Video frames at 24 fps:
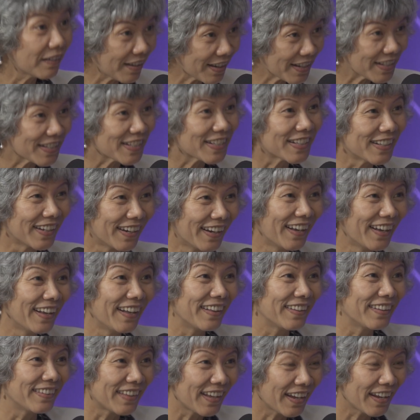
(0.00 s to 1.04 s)
Yes,
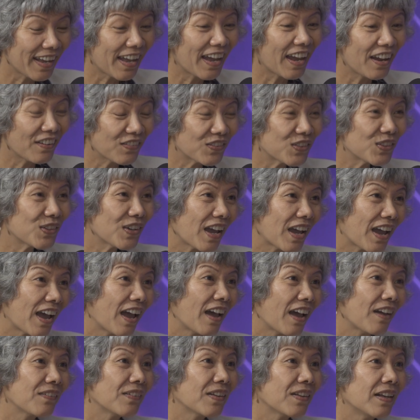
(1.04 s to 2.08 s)
they have to
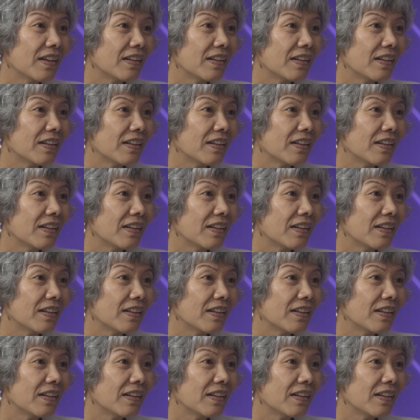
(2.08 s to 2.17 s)
have